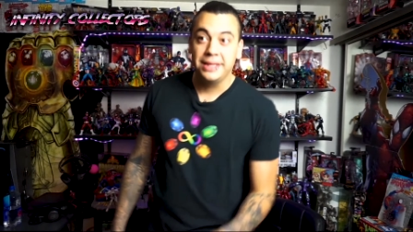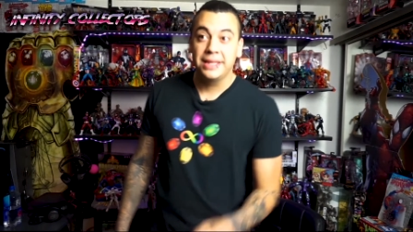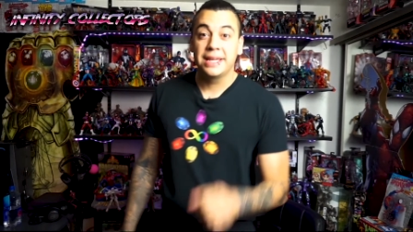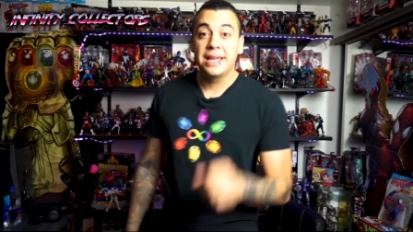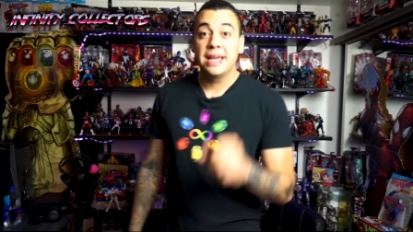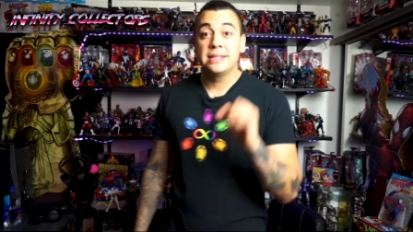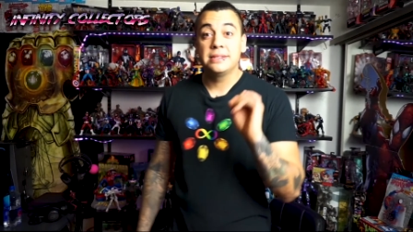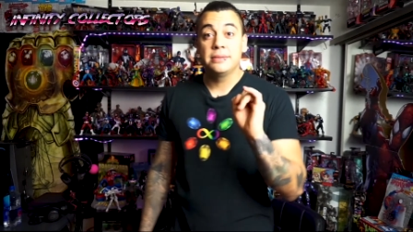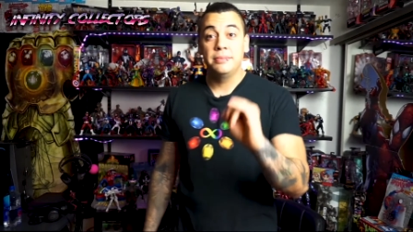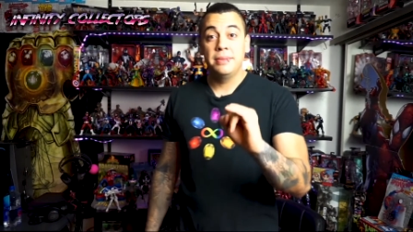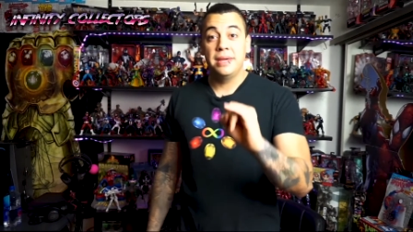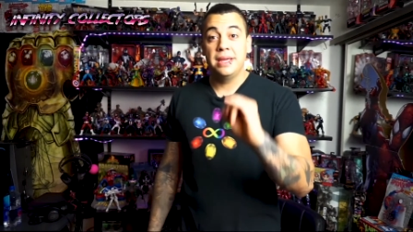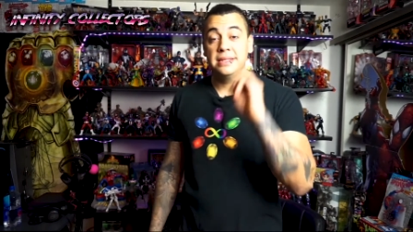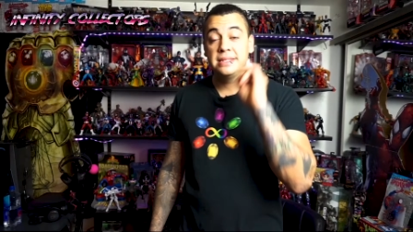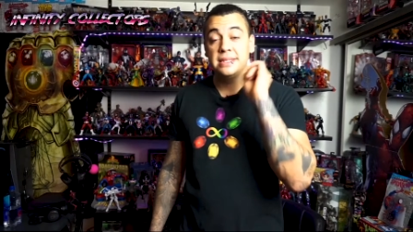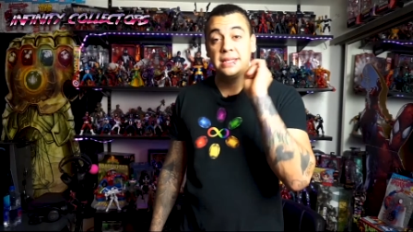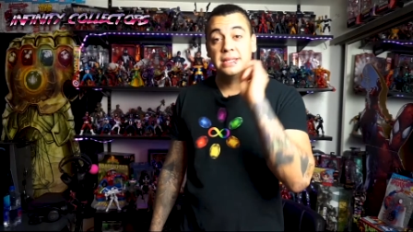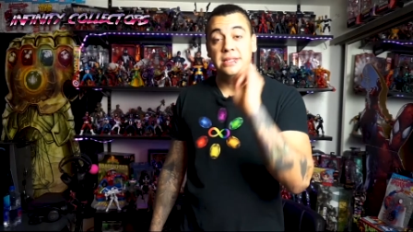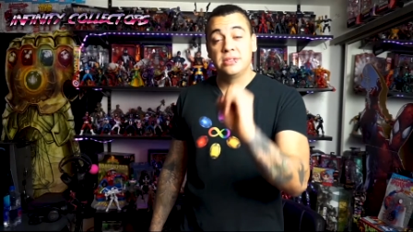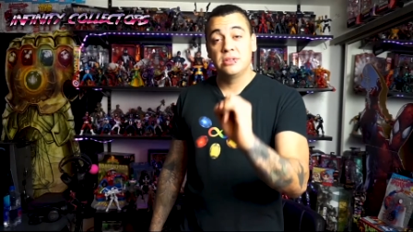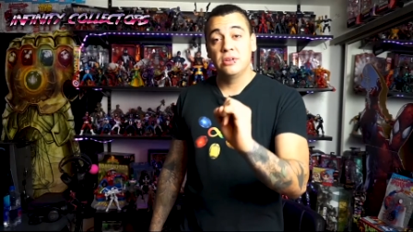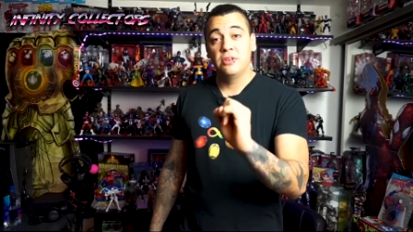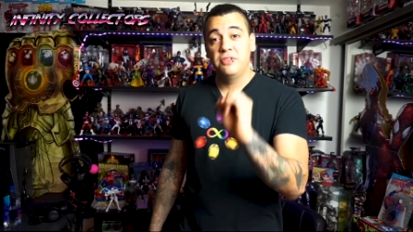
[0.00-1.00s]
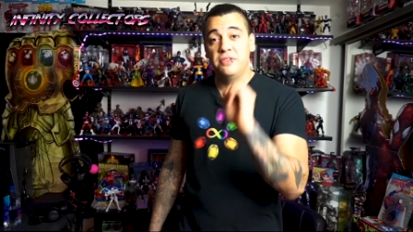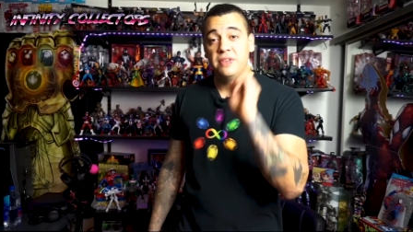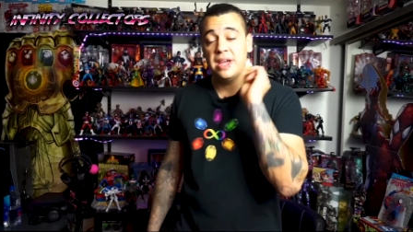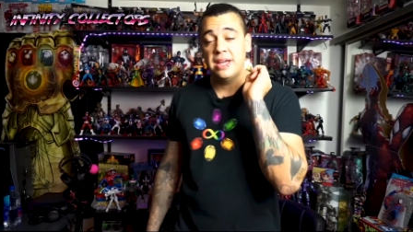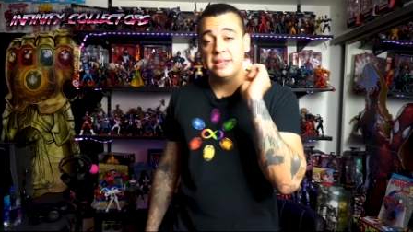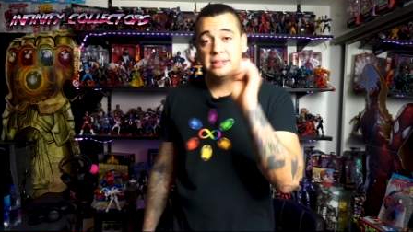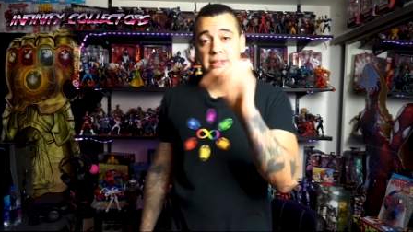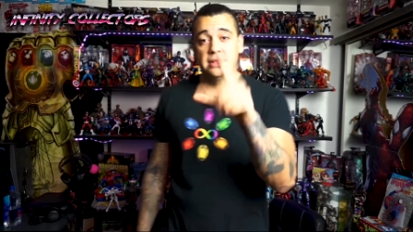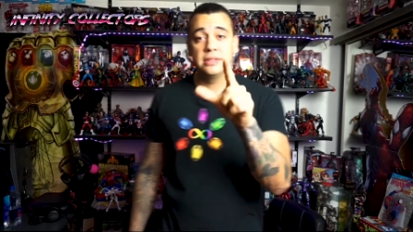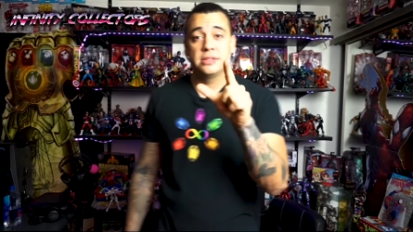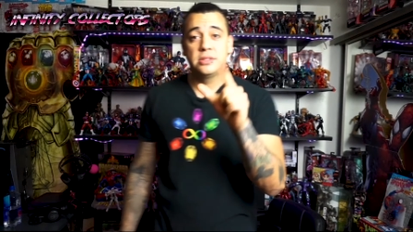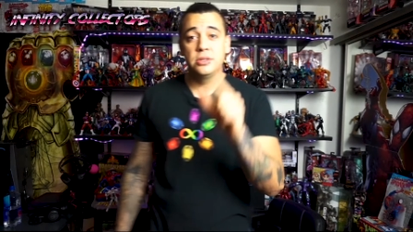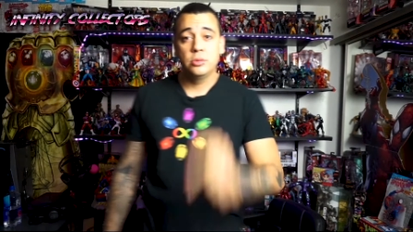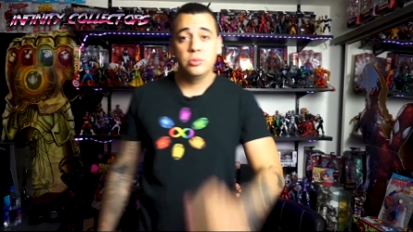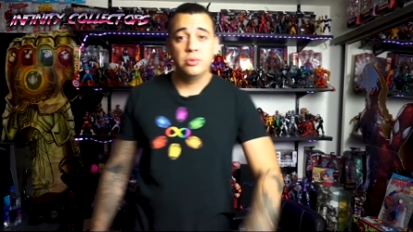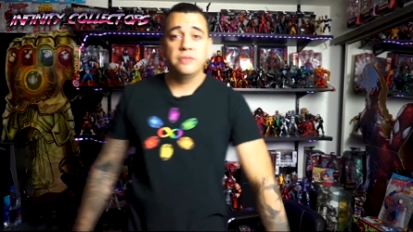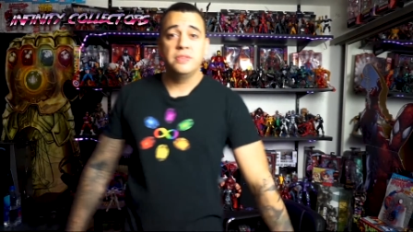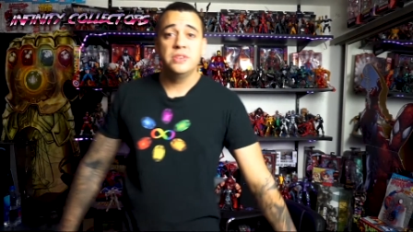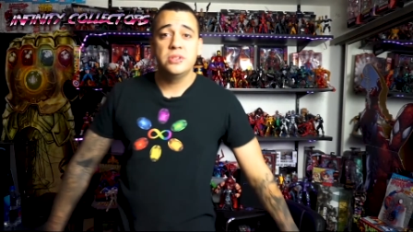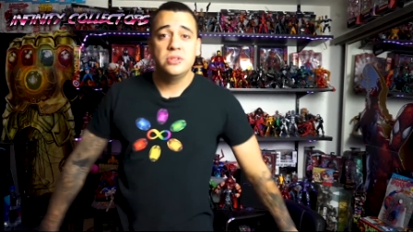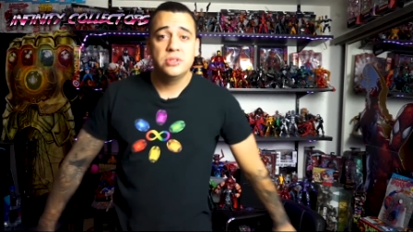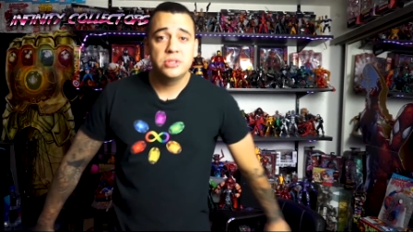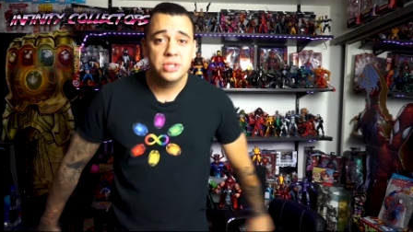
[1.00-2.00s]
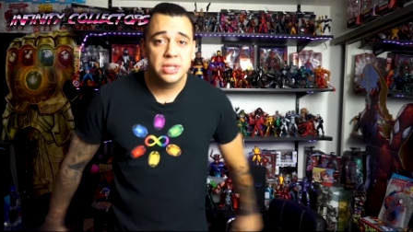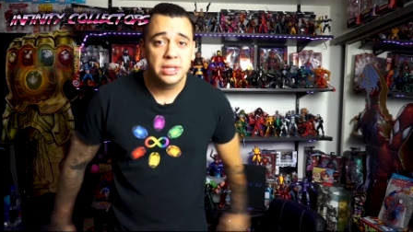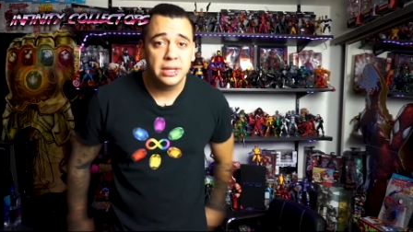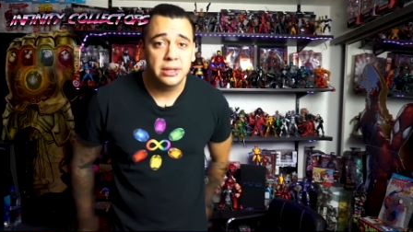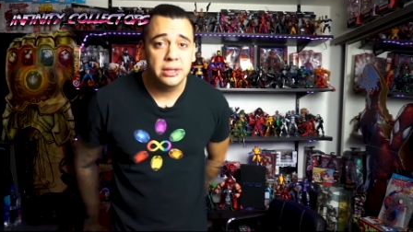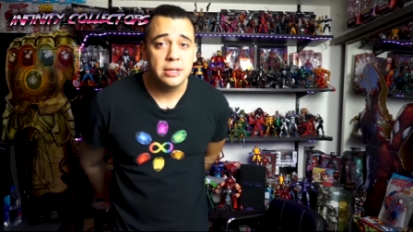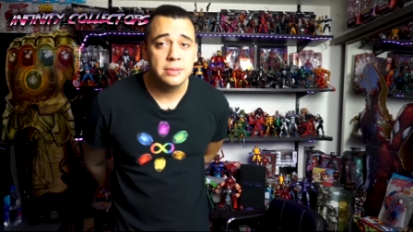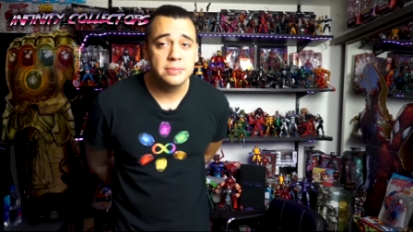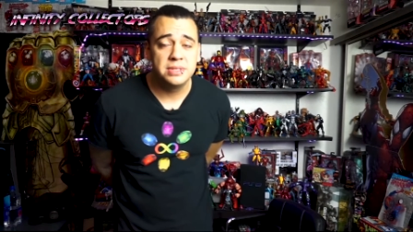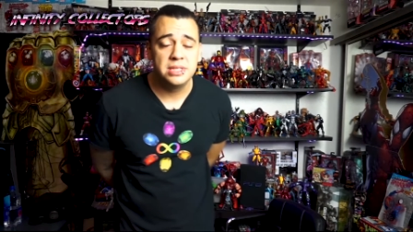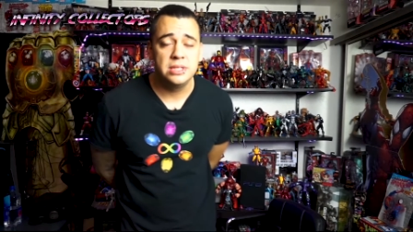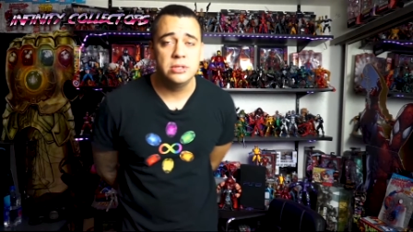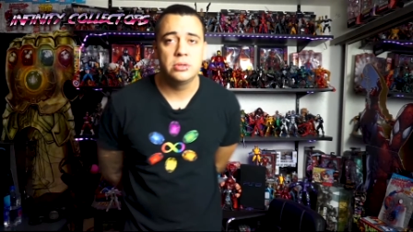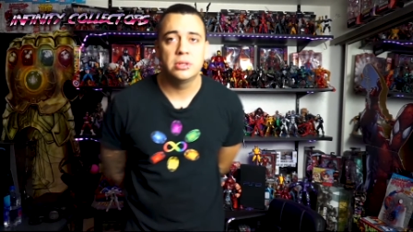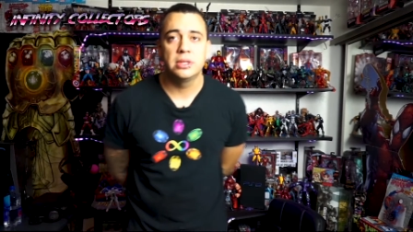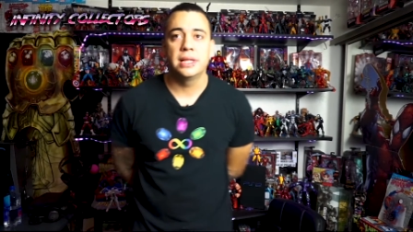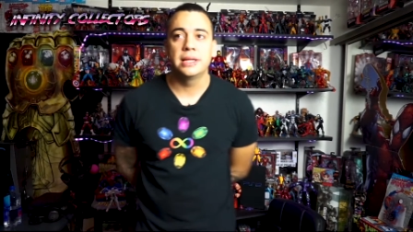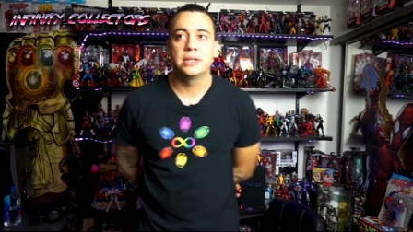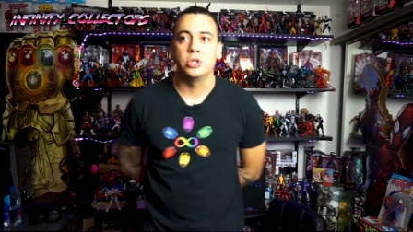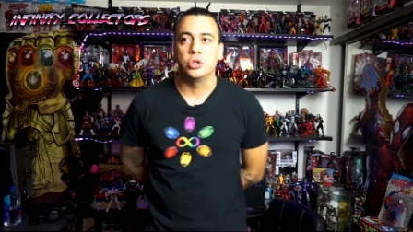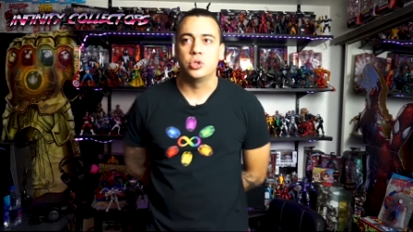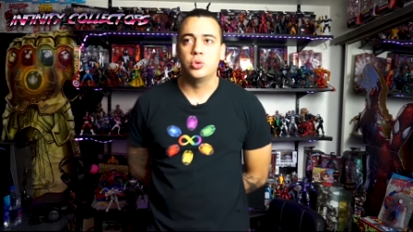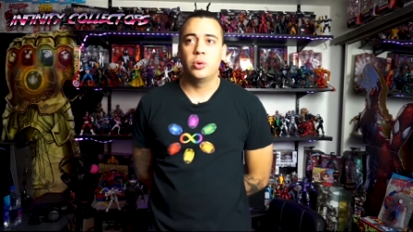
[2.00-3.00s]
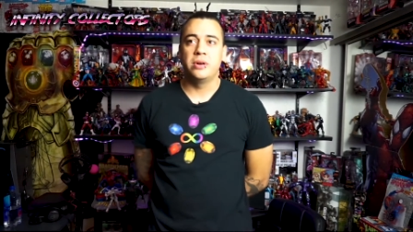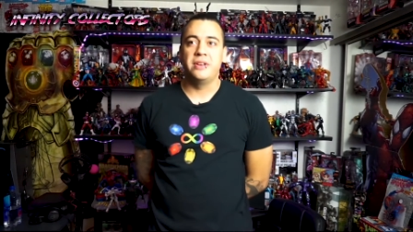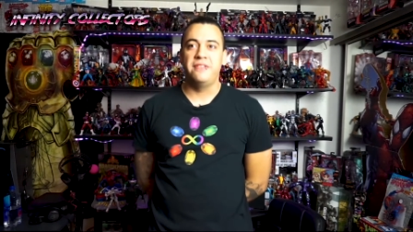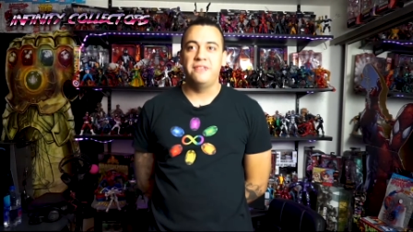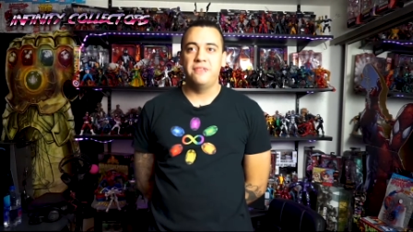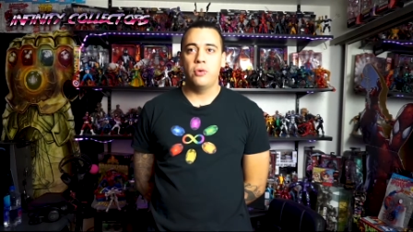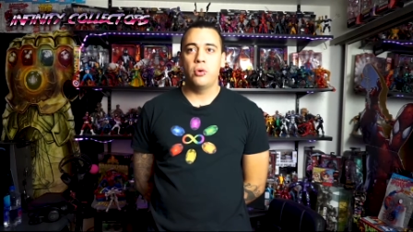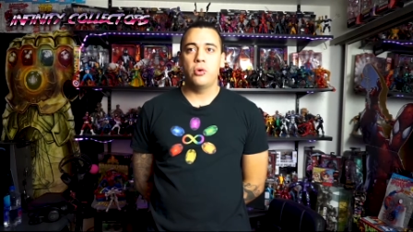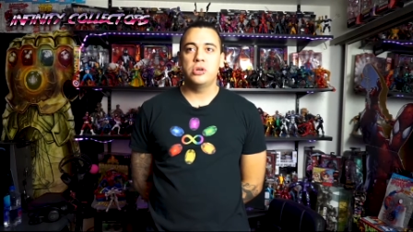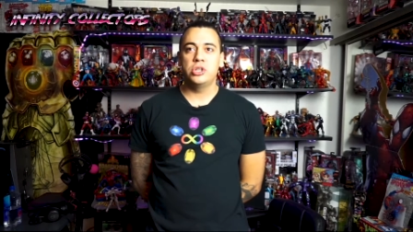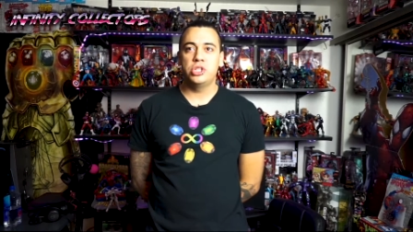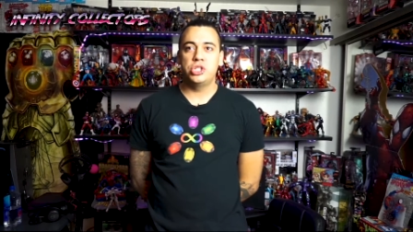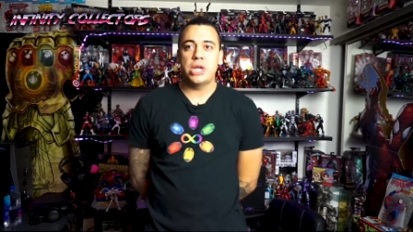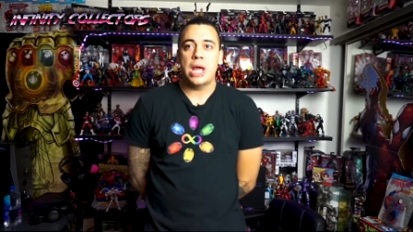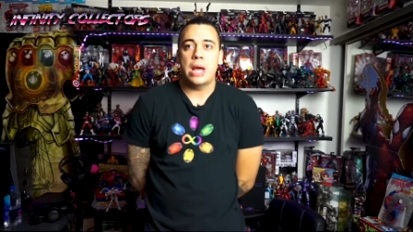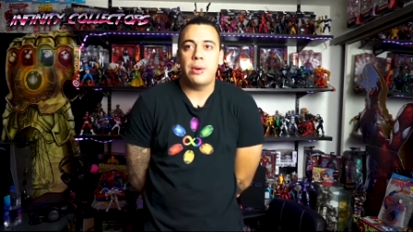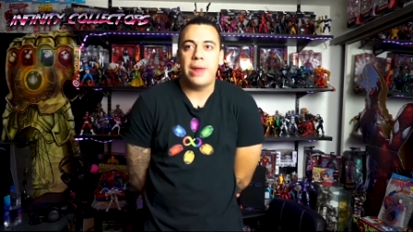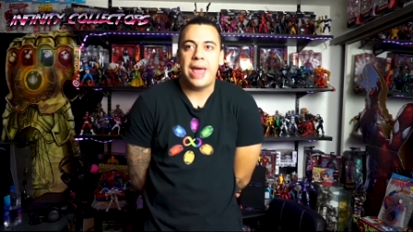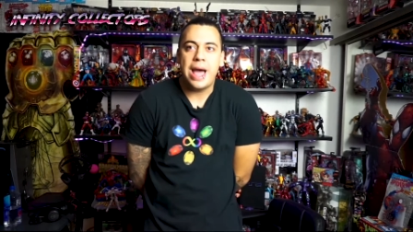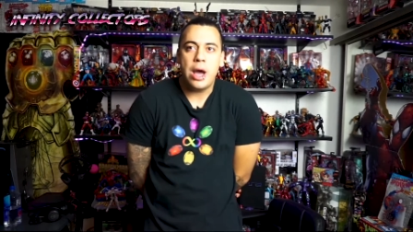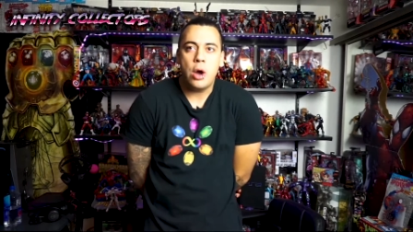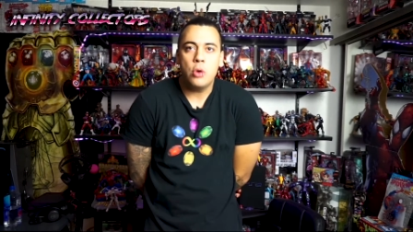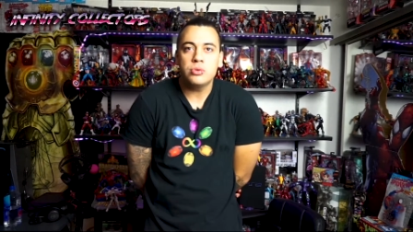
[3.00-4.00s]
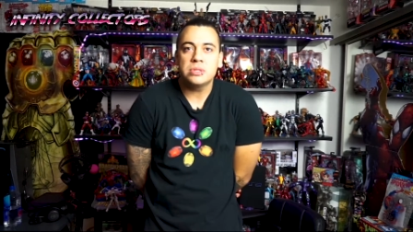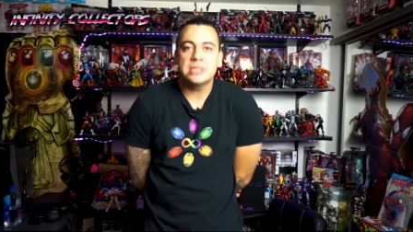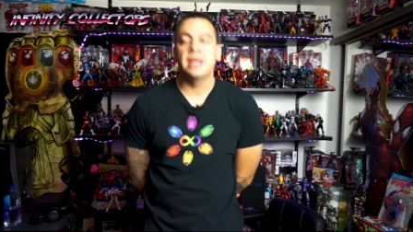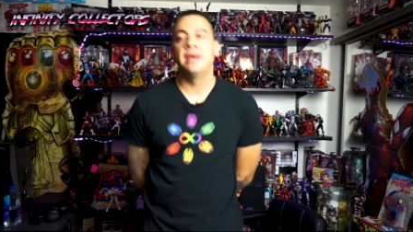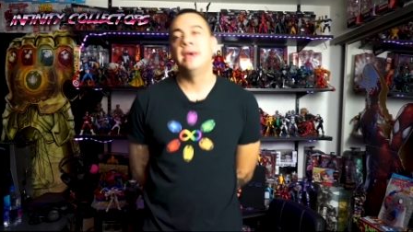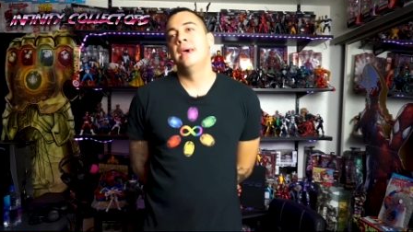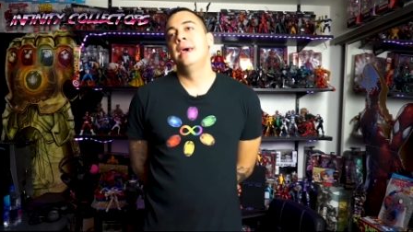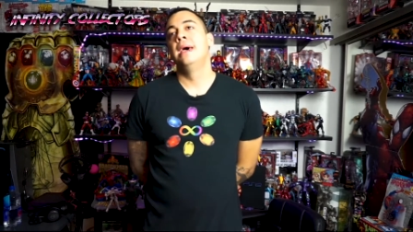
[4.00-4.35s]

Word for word: That guy's amazing. He's so fast. He does good reviews. Check out MCU Collector 24. Shout out.